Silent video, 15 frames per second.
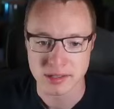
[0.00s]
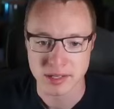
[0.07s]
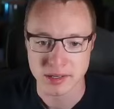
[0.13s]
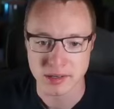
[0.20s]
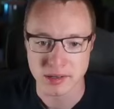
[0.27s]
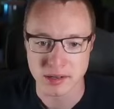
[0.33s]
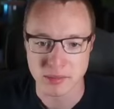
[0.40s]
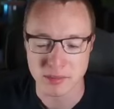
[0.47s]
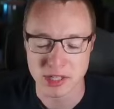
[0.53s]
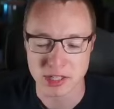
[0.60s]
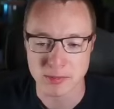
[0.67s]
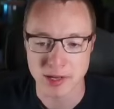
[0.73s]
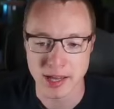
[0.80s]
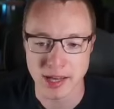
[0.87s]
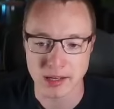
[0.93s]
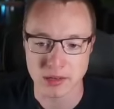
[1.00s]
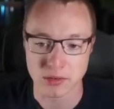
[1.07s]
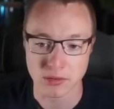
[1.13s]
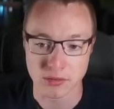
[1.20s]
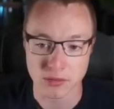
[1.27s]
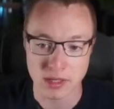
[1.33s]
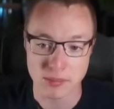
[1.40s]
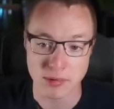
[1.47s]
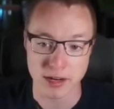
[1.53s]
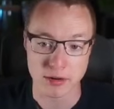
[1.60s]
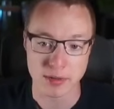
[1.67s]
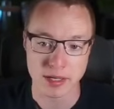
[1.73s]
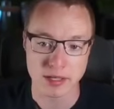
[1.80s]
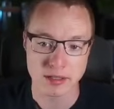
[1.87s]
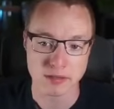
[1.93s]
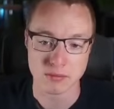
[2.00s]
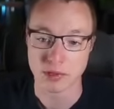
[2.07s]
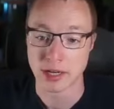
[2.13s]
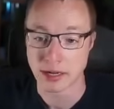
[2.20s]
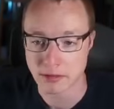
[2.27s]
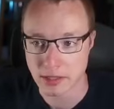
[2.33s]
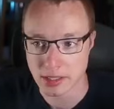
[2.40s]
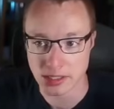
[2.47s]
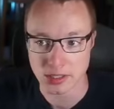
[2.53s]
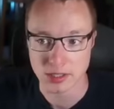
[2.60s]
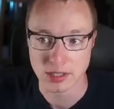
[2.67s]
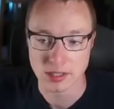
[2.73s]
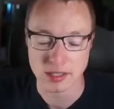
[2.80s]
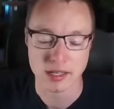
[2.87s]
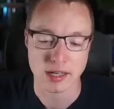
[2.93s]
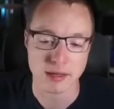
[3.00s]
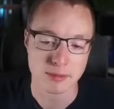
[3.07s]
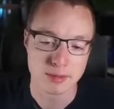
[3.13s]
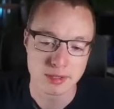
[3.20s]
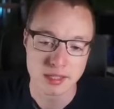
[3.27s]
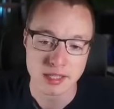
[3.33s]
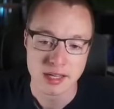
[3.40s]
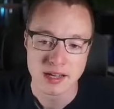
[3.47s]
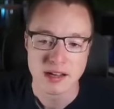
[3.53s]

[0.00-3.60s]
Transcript: than PHP 8.3, by the way, without any JIT enabled.